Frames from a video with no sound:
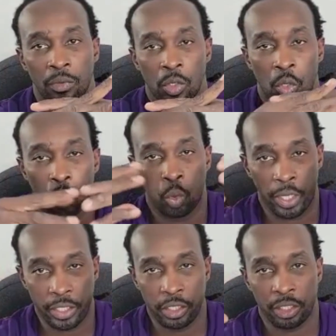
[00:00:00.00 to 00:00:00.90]

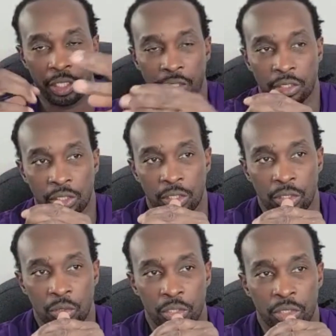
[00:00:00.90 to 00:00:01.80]
when you get to your
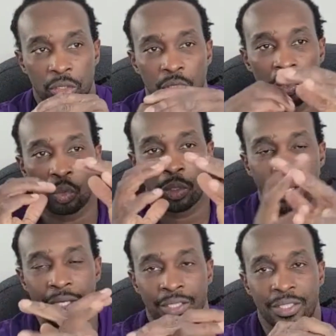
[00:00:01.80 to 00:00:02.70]
unit, to know
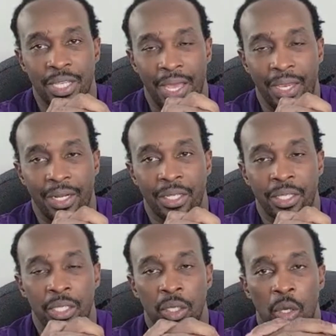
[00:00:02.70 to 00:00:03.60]

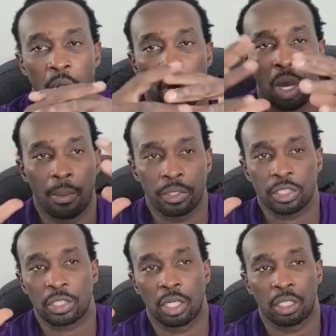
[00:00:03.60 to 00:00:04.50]
exactly how
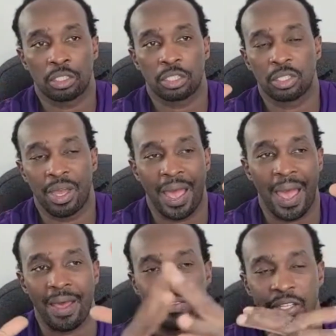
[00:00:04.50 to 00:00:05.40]
much tons you
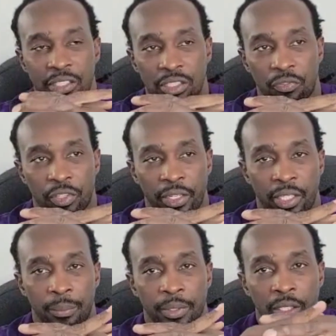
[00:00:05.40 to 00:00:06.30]
have and stuff like
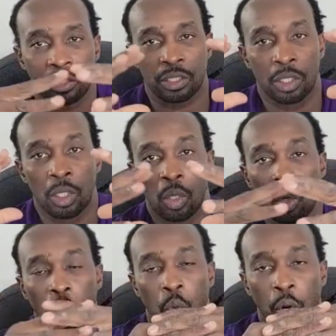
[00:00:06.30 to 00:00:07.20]
that. Because
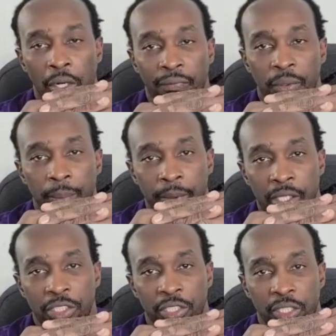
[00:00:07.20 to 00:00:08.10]
one of the
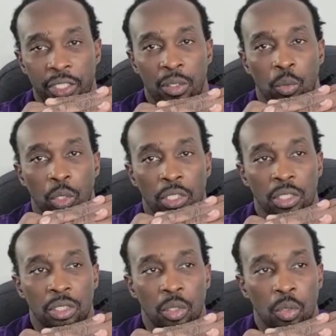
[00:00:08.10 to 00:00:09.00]
major things you want
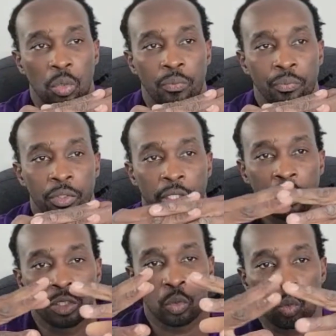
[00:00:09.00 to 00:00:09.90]
to know
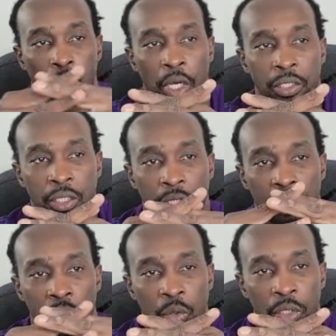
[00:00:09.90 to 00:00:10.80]
is what
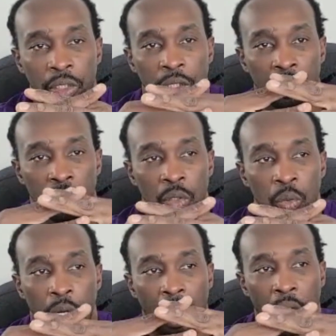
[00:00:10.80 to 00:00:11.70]
unit
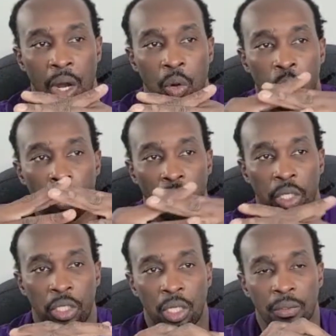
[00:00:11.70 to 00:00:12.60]
you are
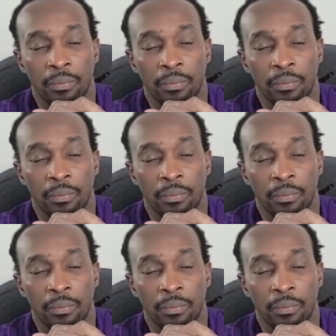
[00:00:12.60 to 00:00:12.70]
working on.